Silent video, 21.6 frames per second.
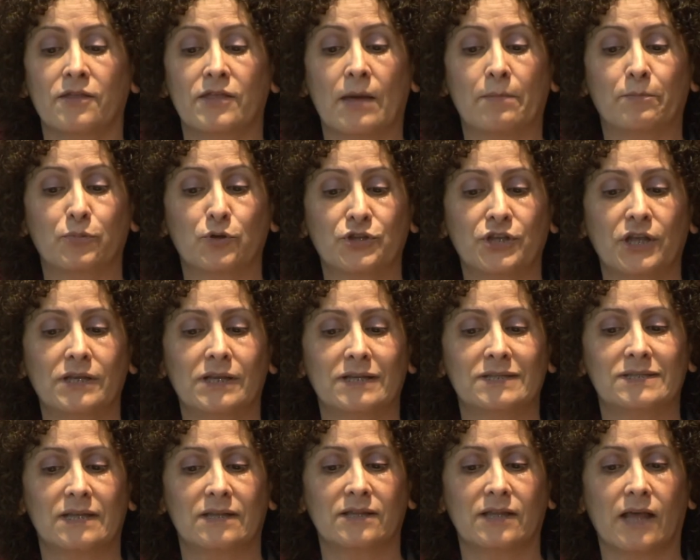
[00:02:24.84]
The protein
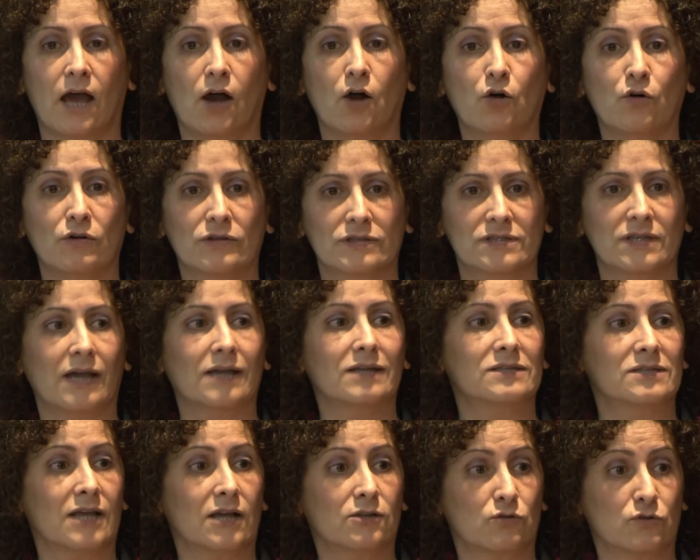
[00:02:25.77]
is in the
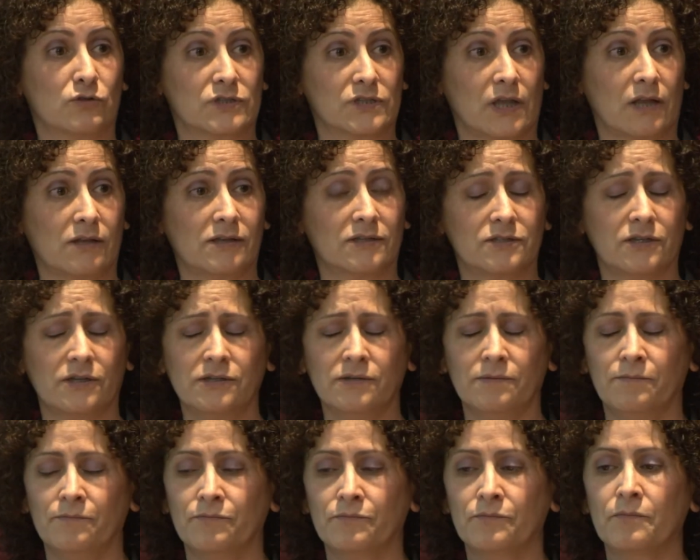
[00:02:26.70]
oocyte cytoskeleton.
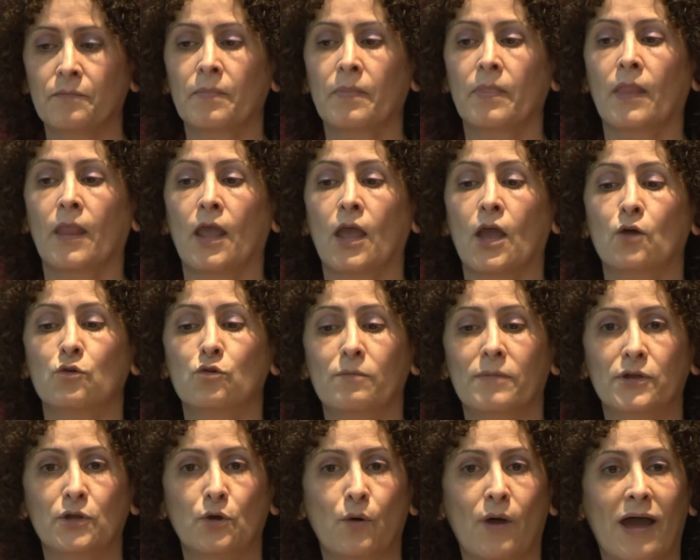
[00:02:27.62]

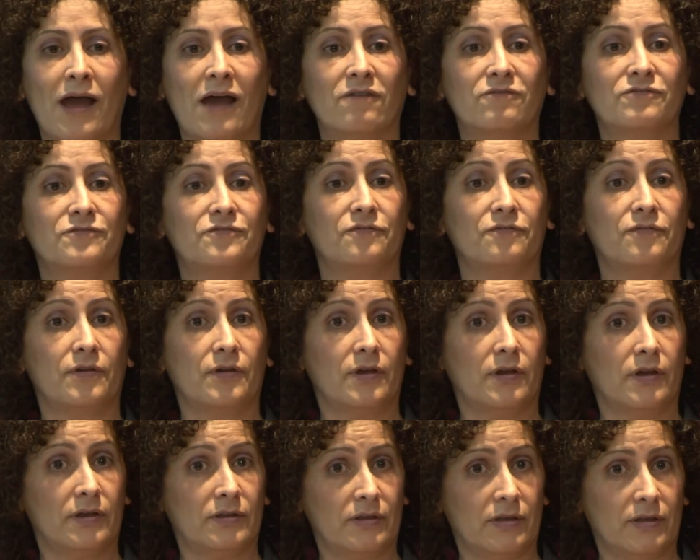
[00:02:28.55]
Women who have
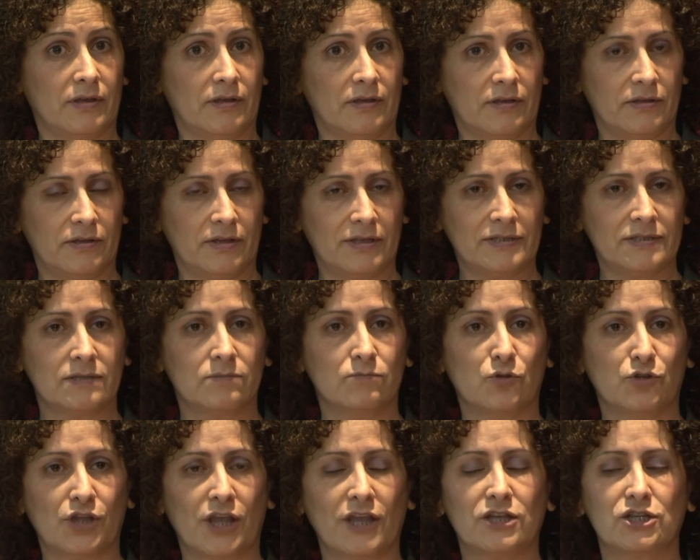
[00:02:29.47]
these
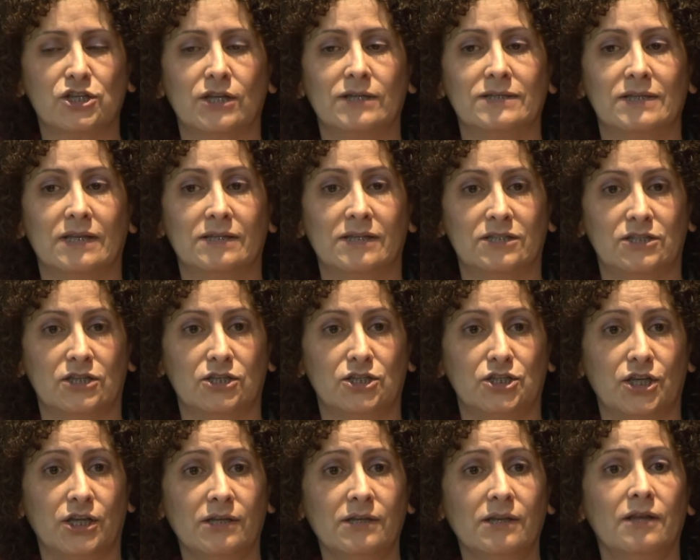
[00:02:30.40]
mutations in this
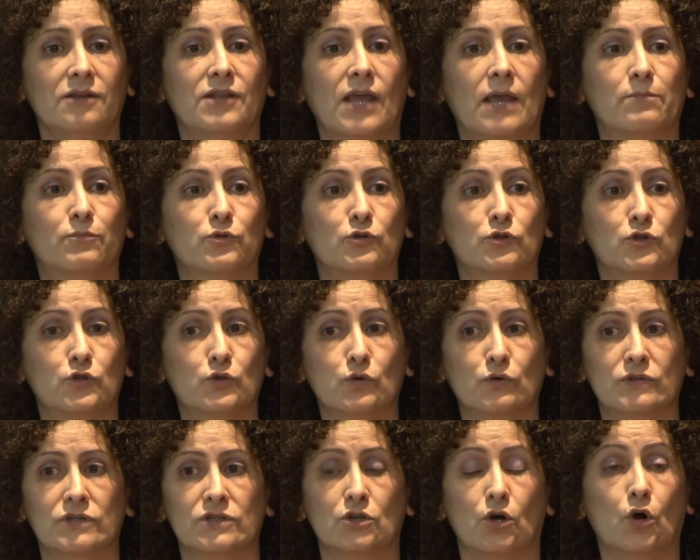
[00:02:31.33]
gene, they
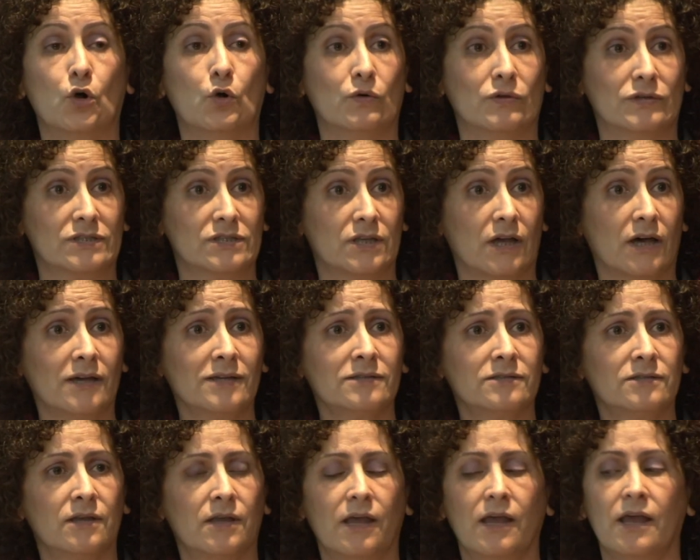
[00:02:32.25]
produce
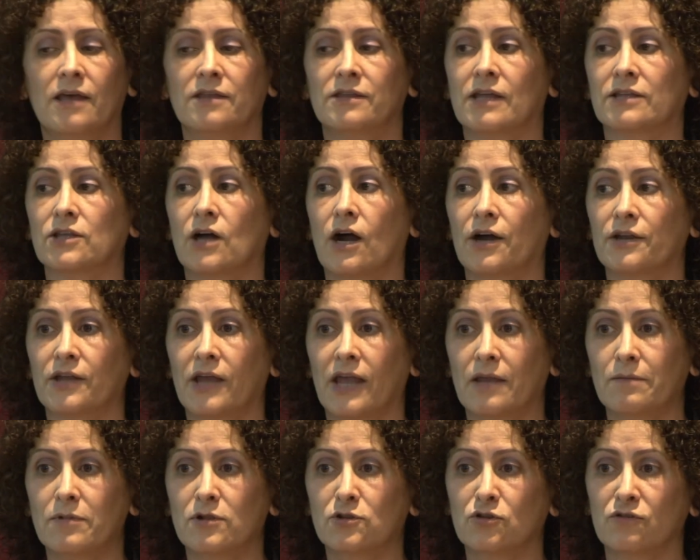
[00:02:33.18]
oocytes that are
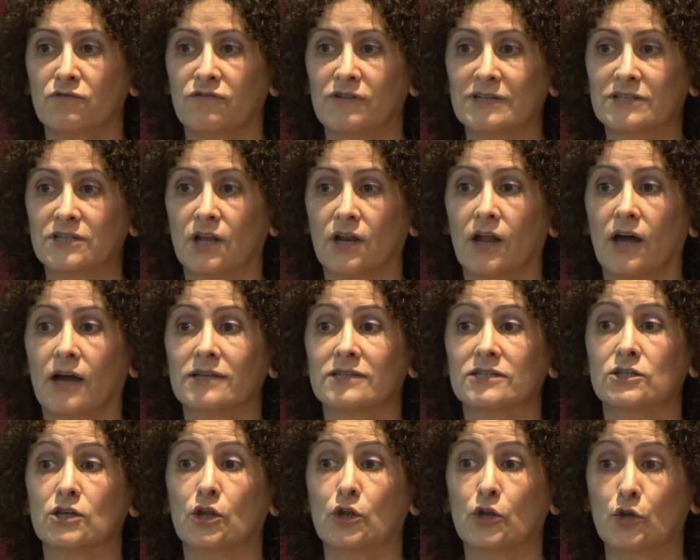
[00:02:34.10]
able to
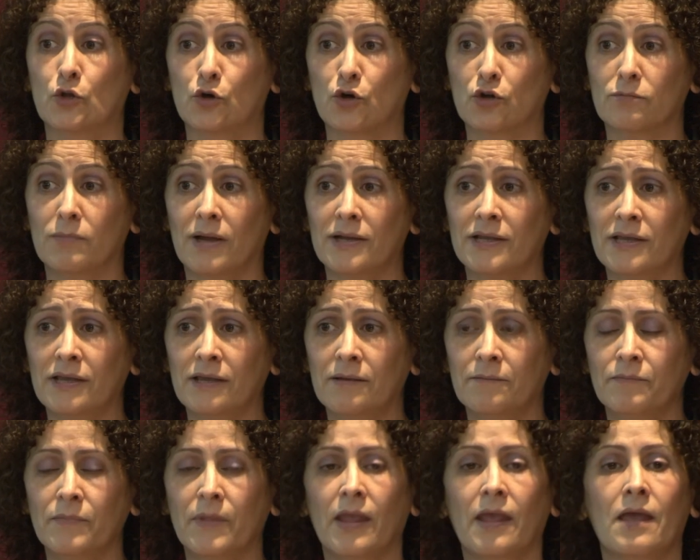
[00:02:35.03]
fertilize normally,
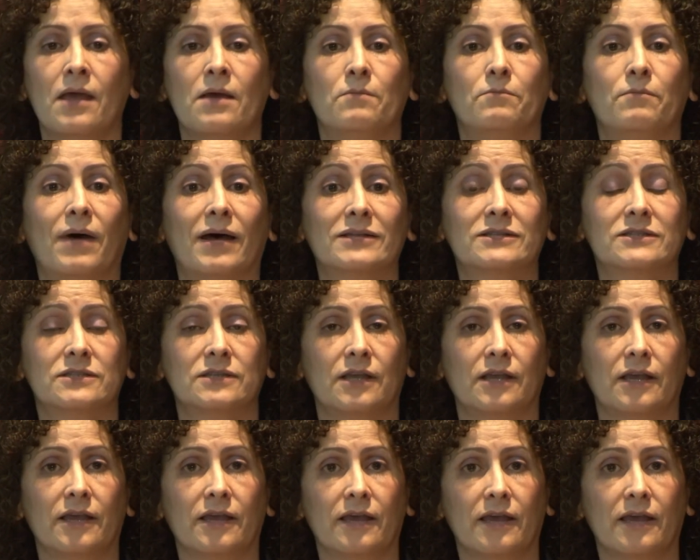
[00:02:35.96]
but